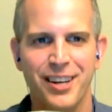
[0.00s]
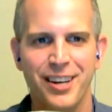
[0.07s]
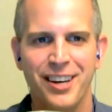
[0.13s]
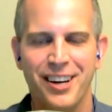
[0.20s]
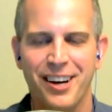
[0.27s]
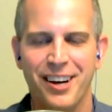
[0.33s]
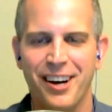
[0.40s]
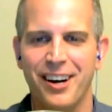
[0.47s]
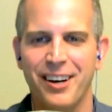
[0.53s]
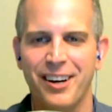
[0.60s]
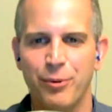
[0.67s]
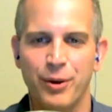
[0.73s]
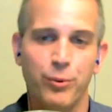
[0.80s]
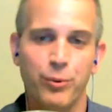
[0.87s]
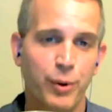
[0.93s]

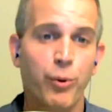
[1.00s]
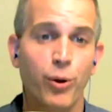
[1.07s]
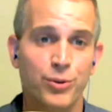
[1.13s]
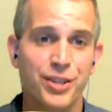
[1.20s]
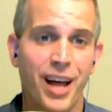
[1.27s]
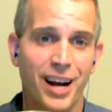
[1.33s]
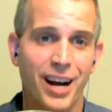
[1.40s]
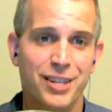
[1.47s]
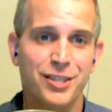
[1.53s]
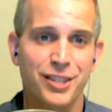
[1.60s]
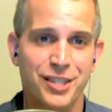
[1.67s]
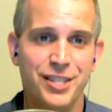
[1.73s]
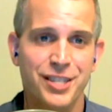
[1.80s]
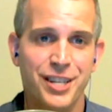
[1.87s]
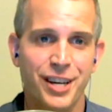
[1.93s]
We won't actually
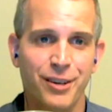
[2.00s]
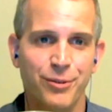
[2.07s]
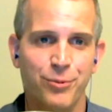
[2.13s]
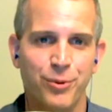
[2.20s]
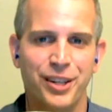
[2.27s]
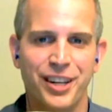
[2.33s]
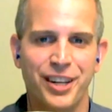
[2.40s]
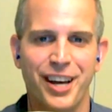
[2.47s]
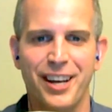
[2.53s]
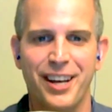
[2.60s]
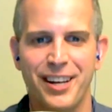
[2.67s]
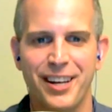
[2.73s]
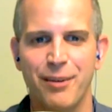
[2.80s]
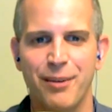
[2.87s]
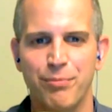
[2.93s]
see it when you get it
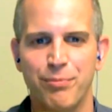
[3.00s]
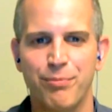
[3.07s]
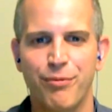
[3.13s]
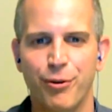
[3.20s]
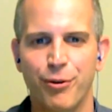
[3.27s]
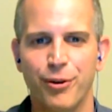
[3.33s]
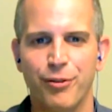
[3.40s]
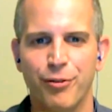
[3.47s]
in for